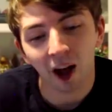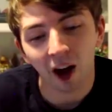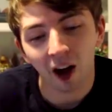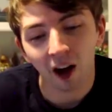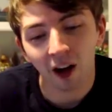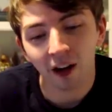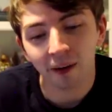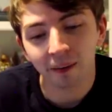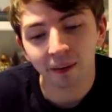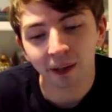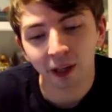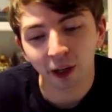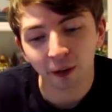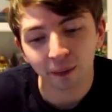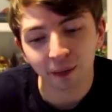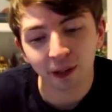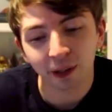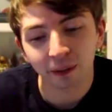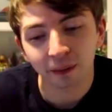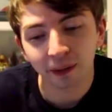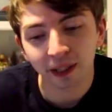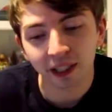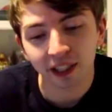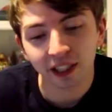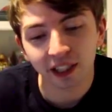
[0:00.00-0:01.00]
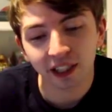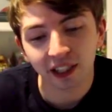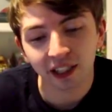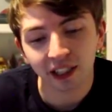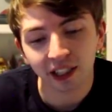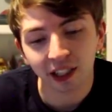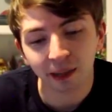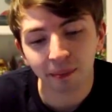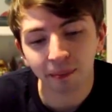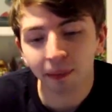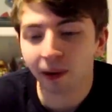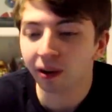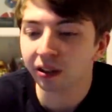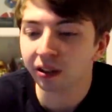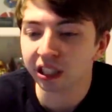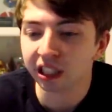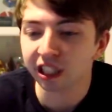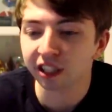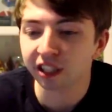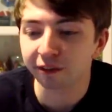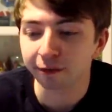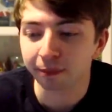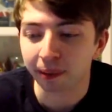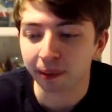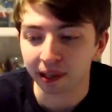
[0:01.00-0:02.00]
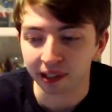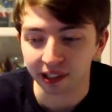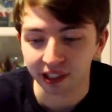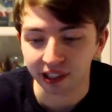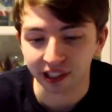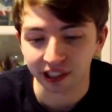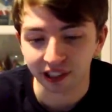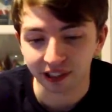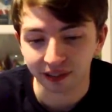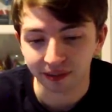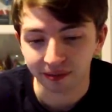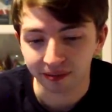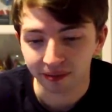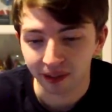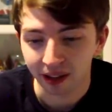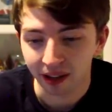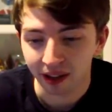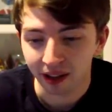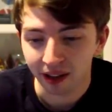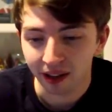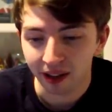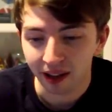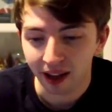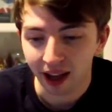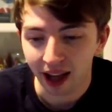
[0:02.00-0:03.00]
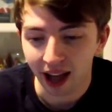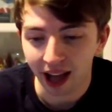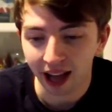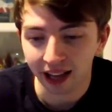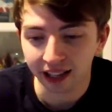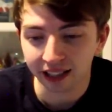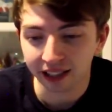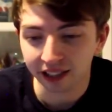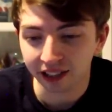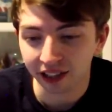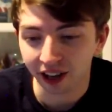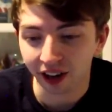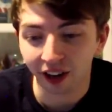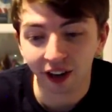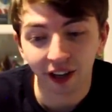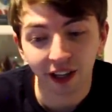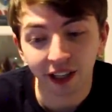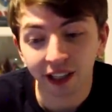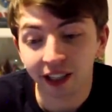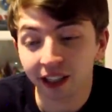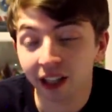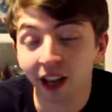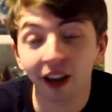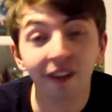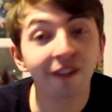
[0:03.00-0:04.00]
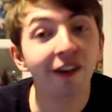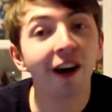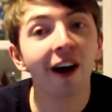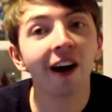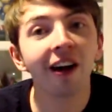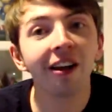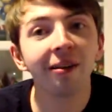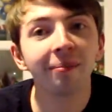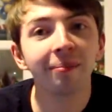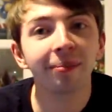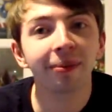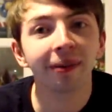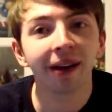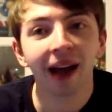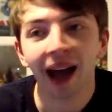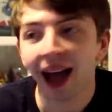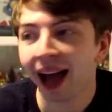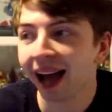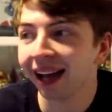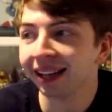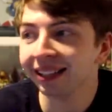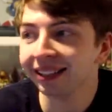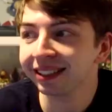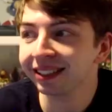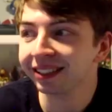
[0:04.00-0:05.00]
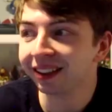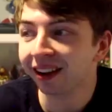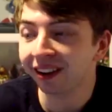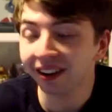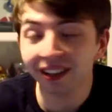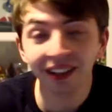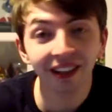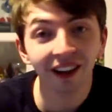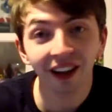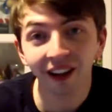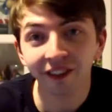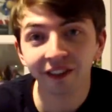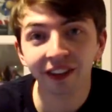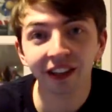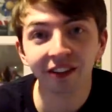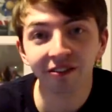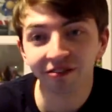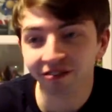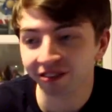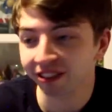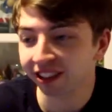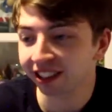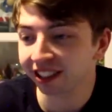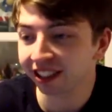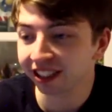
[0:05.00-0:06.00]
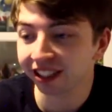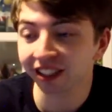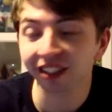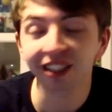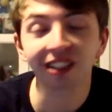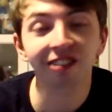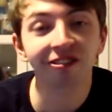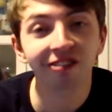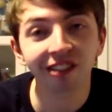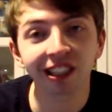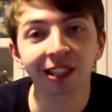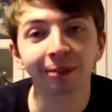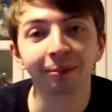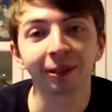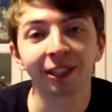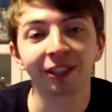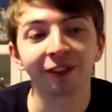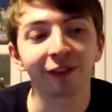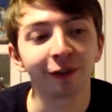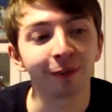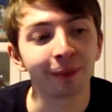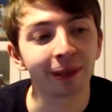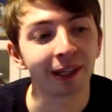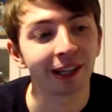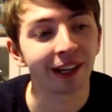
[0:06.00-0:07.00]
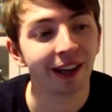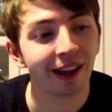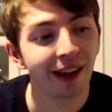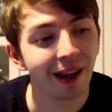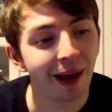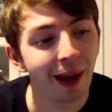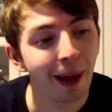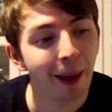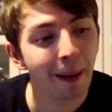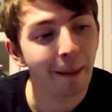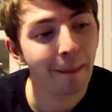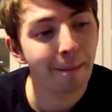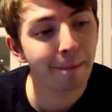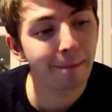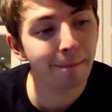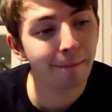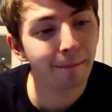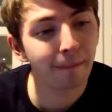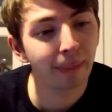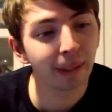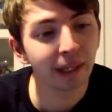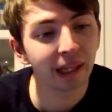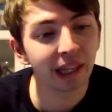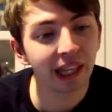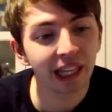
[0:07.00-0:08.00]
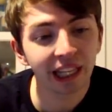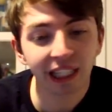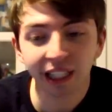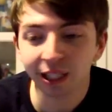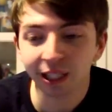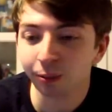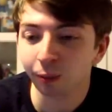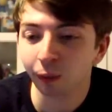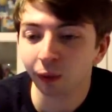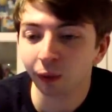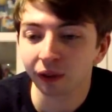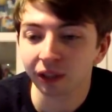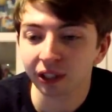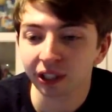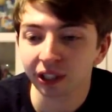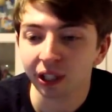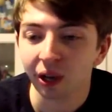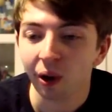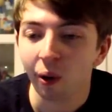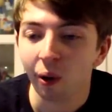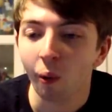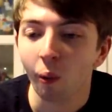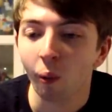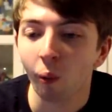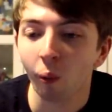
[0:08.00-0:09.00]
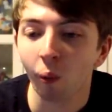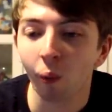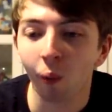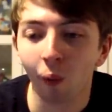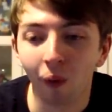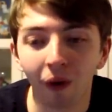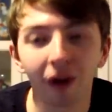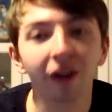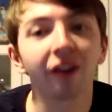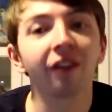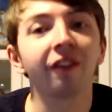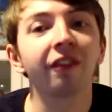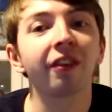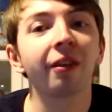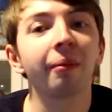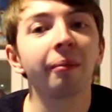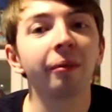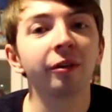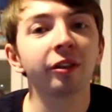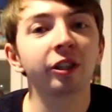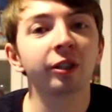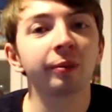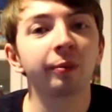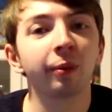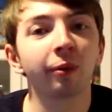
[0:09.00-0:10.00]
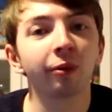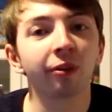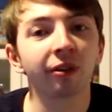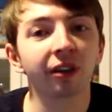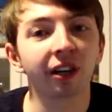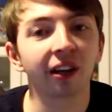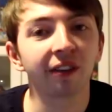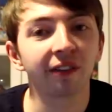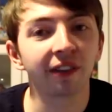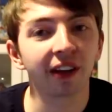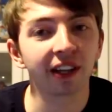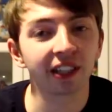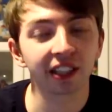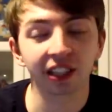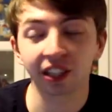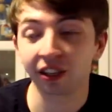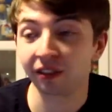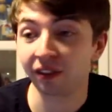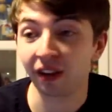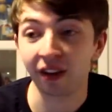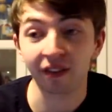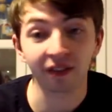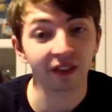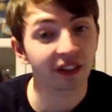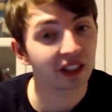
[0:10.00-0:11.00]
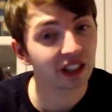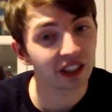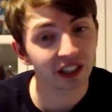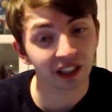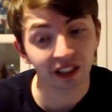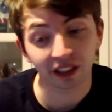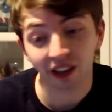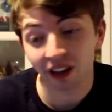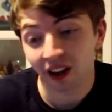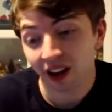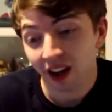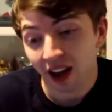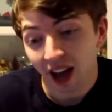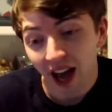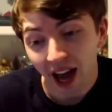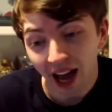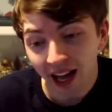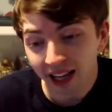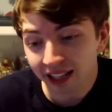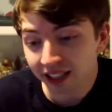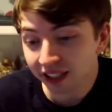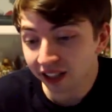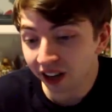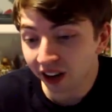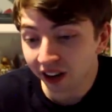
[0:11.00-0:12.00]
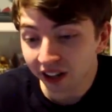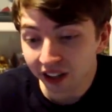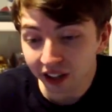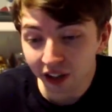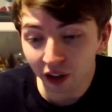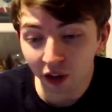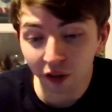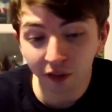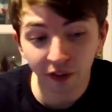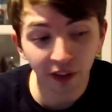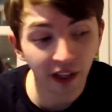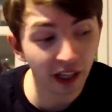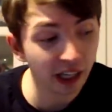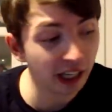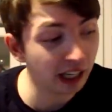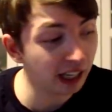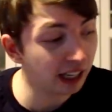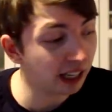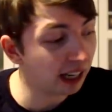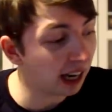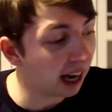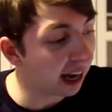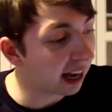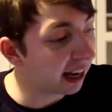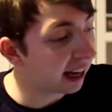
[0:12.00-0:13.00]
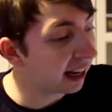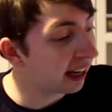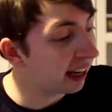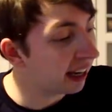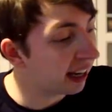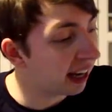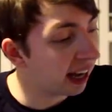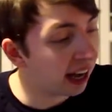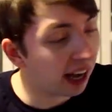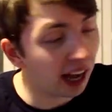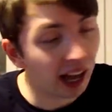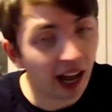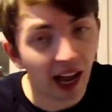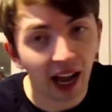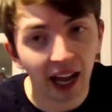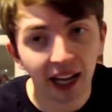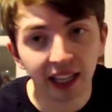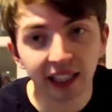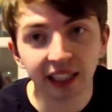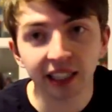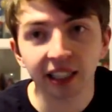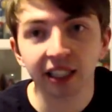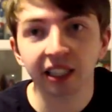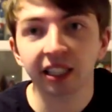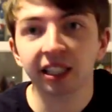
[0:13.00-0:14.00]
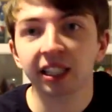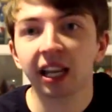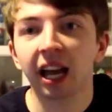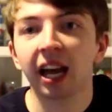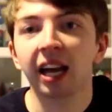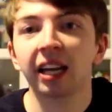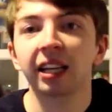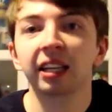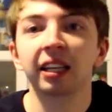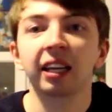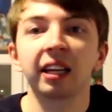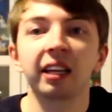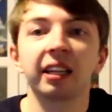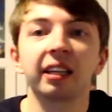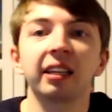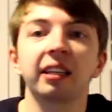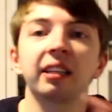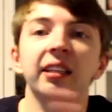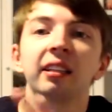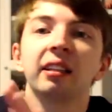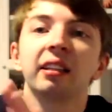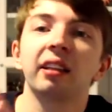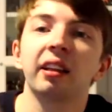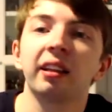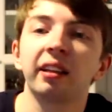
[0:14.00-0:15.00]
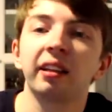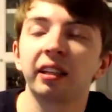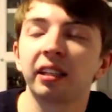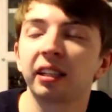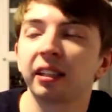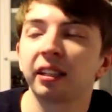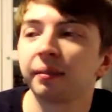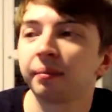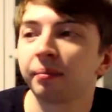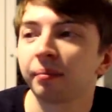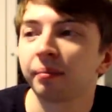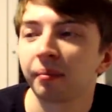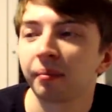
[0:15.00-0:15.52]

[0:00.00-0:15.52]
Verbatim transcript: I'm an optimistic, positive person, and I love hype, and I love E three. It's like Christmas for me. But this was one of the most boring events I've ever seen, and I know that E A has had a like